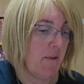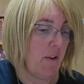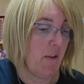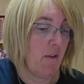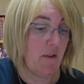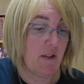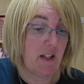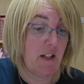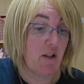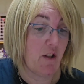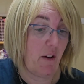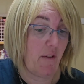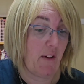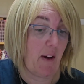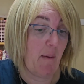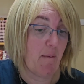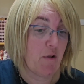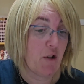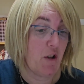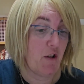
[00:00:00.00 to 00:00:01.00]
since I've
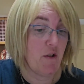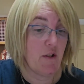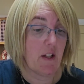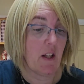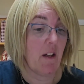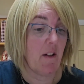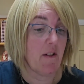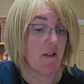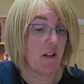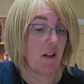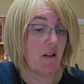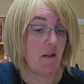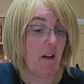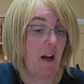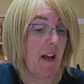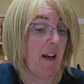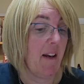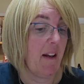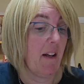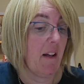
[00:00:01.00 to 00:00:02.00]
come to New Zealand, so
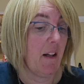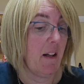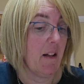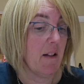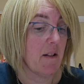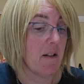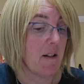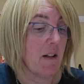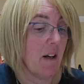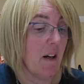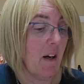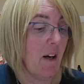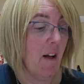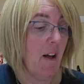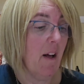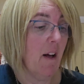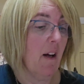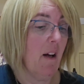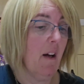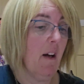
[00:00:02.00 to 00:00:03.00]
18 years.
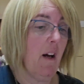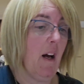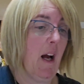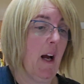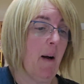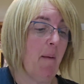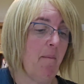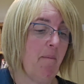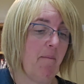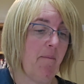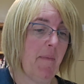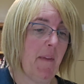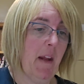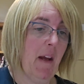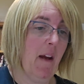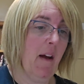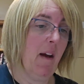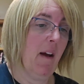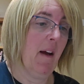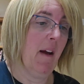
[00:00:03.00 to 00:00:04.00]
And
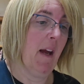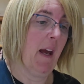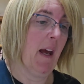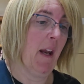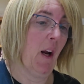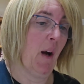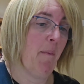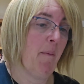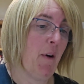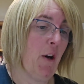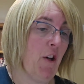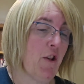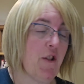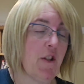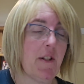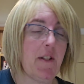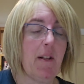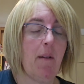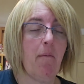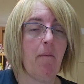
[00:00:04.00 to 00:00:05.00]
I
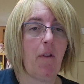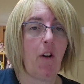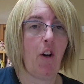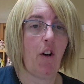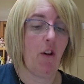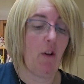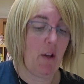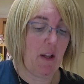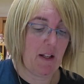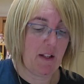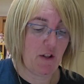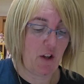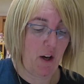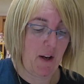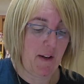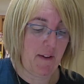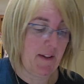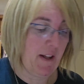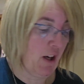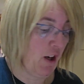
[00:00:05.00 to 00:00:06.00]
purchased them, got all
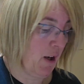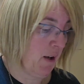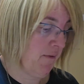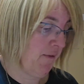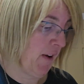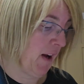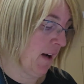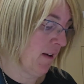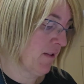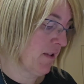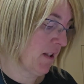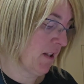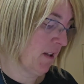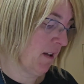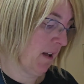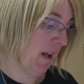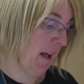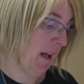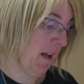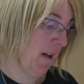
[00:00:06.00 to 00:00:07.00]
excited that I'd found
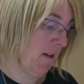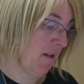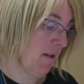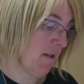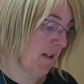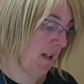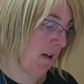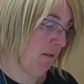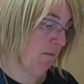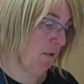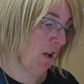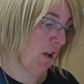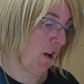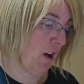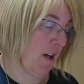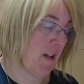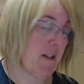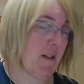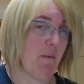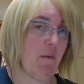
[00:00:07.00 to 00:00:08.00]
it, and then
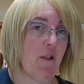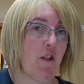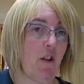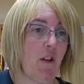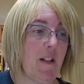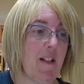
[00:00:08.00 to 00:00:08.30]
realised it was on a